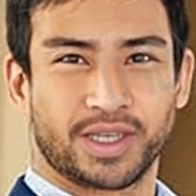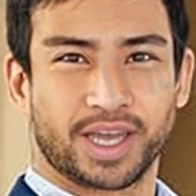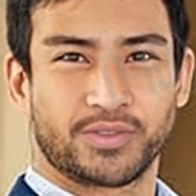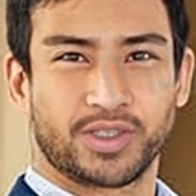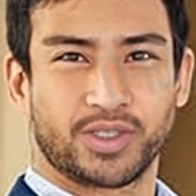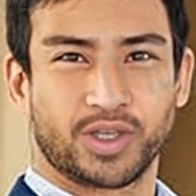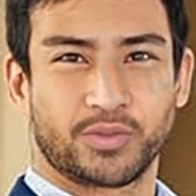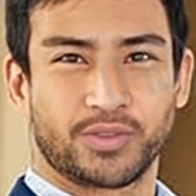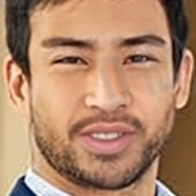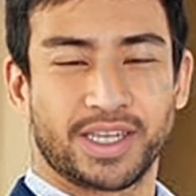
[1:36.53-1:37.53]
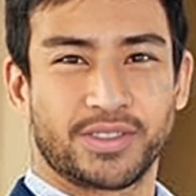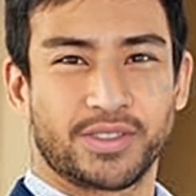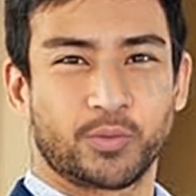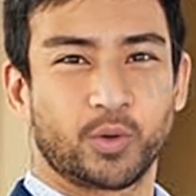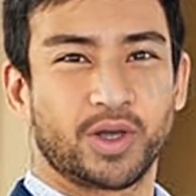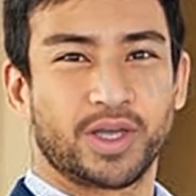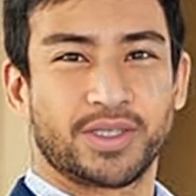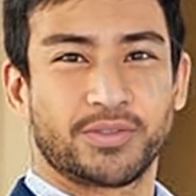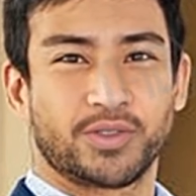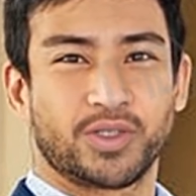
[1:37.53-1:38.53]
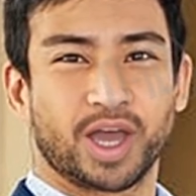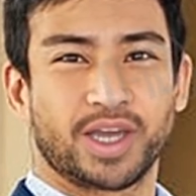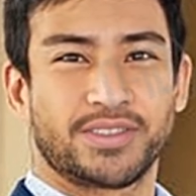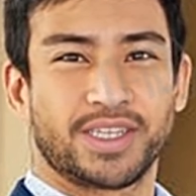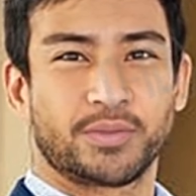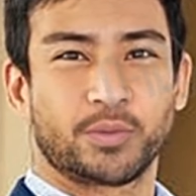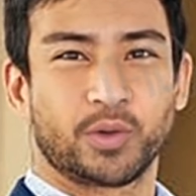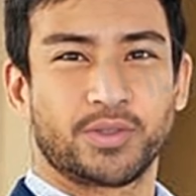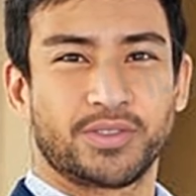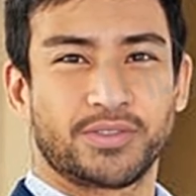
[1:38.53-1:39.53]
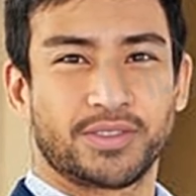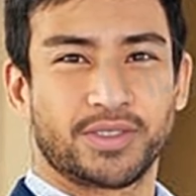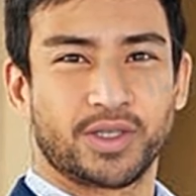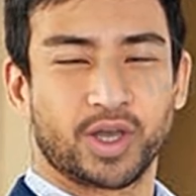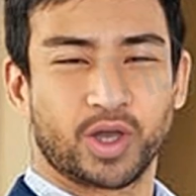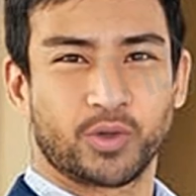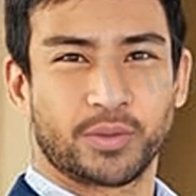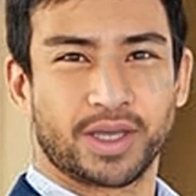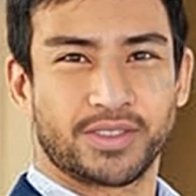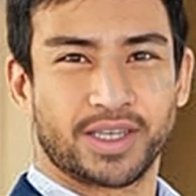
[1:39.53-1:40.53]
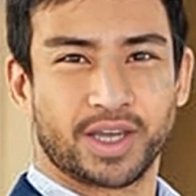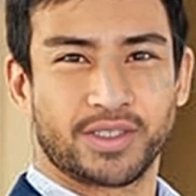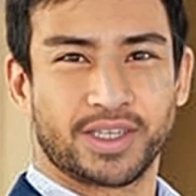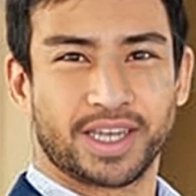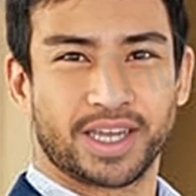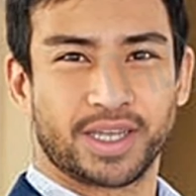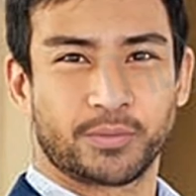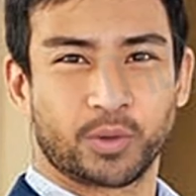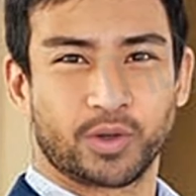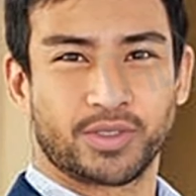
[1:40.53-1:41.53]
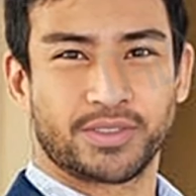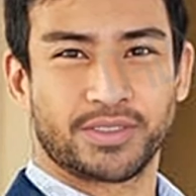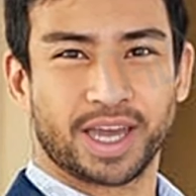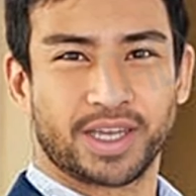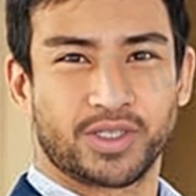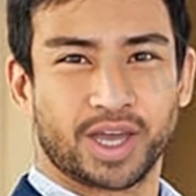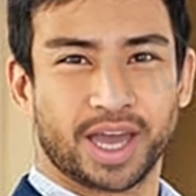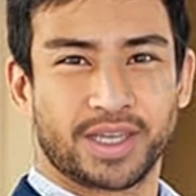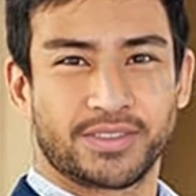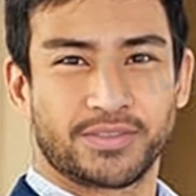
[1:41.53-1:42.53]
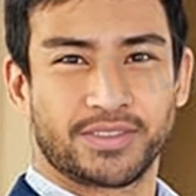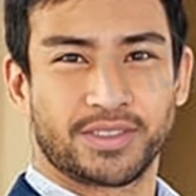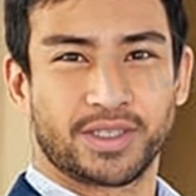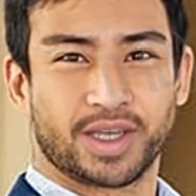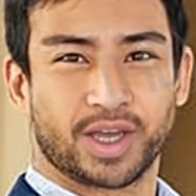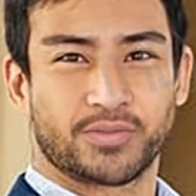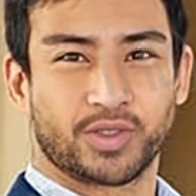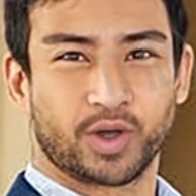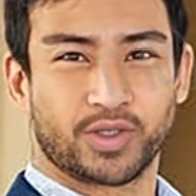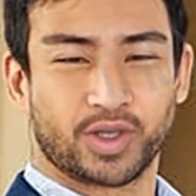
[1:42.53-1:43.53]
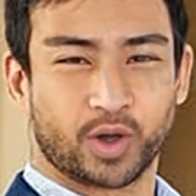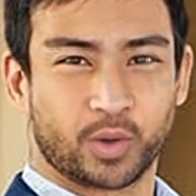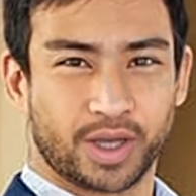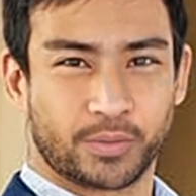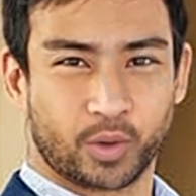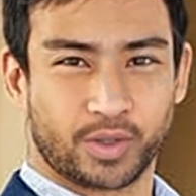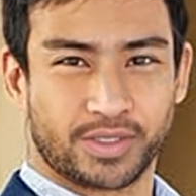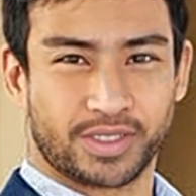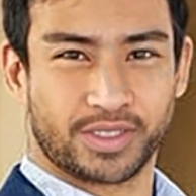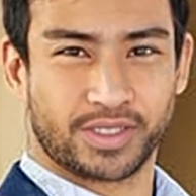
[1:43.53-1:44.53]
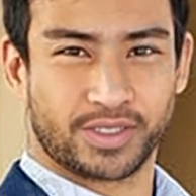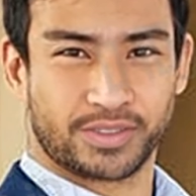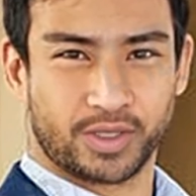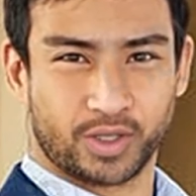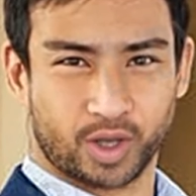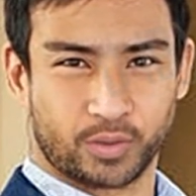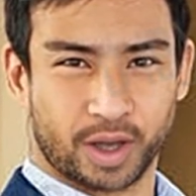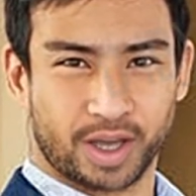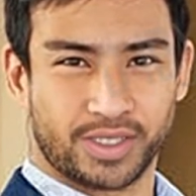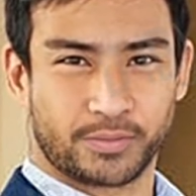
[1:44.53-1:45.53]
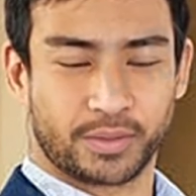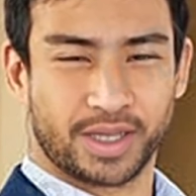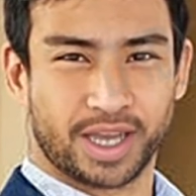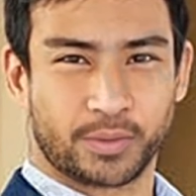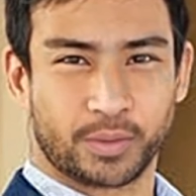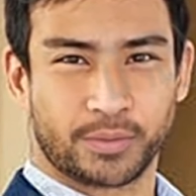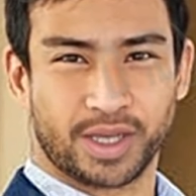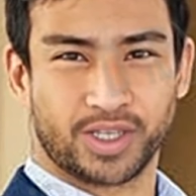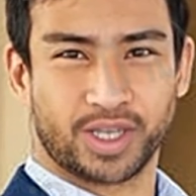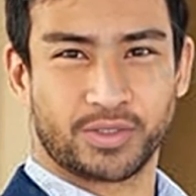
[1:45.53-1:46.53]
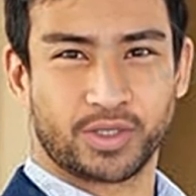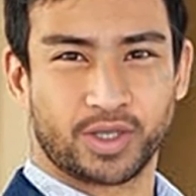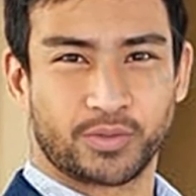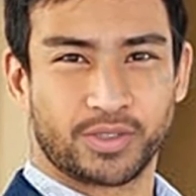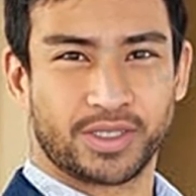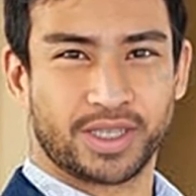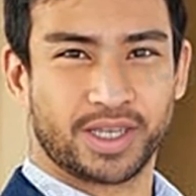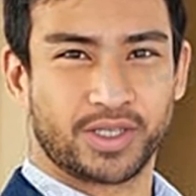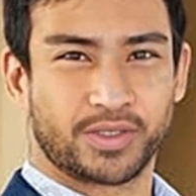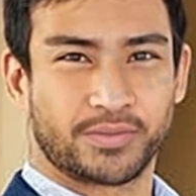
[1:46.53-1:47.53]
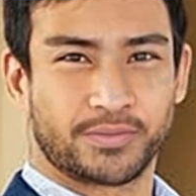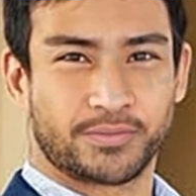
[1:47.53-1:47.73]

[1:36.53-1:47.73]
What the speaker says: If a service isn't working, check its endpoints. Kubectl get endpoints -n. If there are no endpoints listed, your pods might not be matching the service selector.